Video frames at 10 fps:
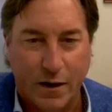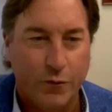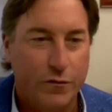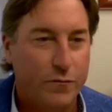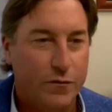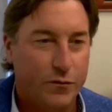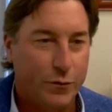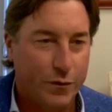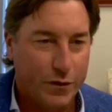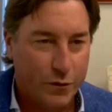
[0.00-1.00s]
I always love the
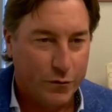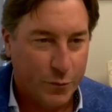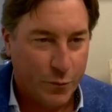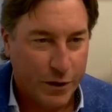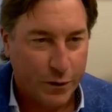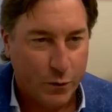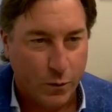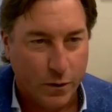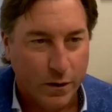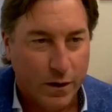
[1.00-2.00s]
story of the U.S. Marine
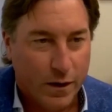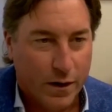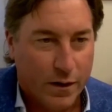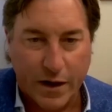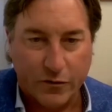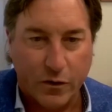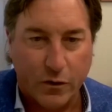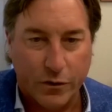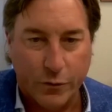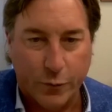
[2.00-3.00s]
Corps. They ask all
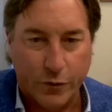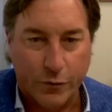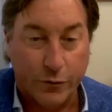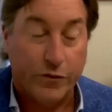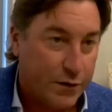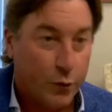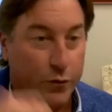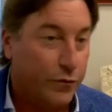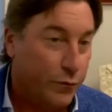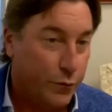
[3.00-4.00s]
the new recruits, I know
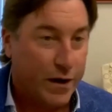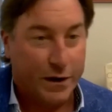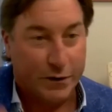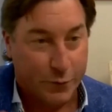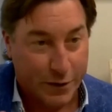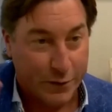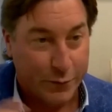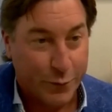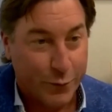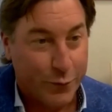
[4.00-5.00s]
this through anecdote, I don't
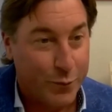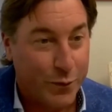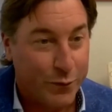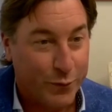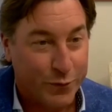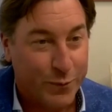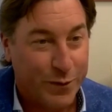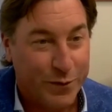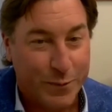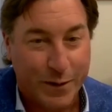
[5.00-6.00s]
know it through personal
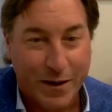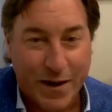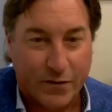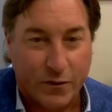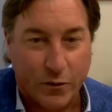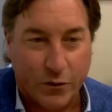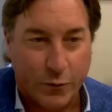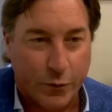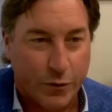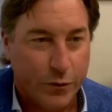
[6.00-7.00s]
experience, but they ask all the
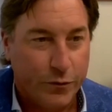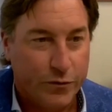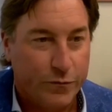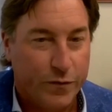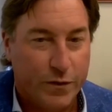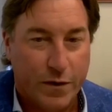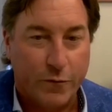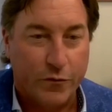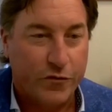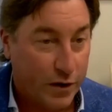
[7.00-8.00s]
new recruits if they've
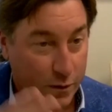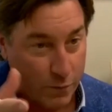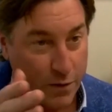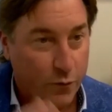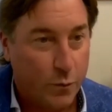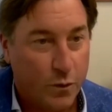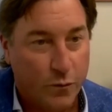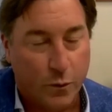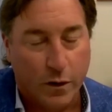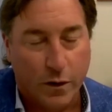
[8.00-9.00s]
ever shot a rifle
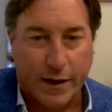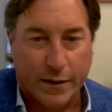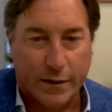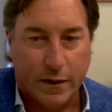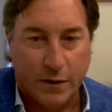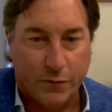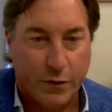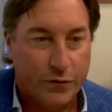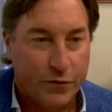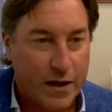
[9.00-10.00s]
before. And if you
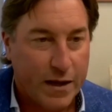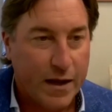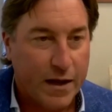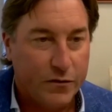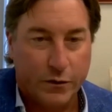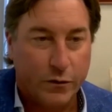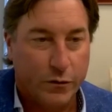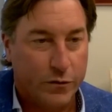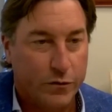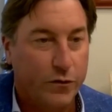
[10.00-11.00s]
say yes, you go to
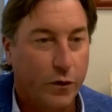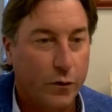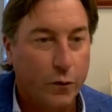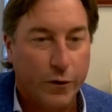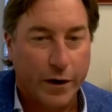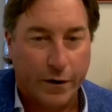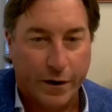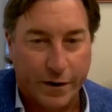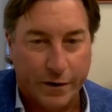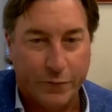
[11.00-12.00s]
the start over
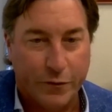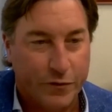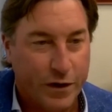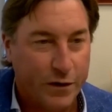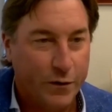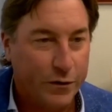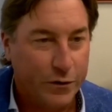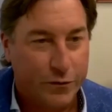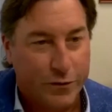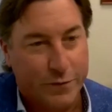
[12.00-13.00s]
area. And if you say no, you
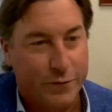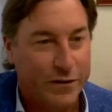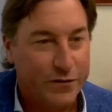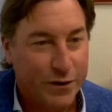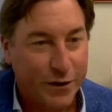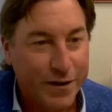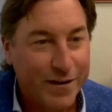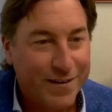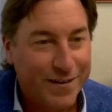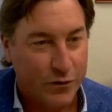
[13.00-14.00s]
go to the advanced area
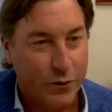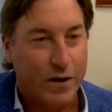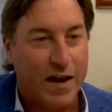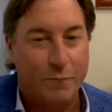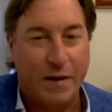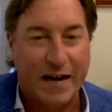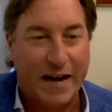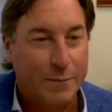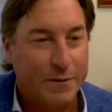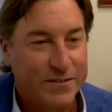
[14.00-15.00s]
because you don't have bad
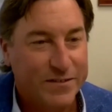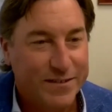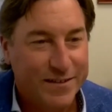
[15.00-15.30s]
habits.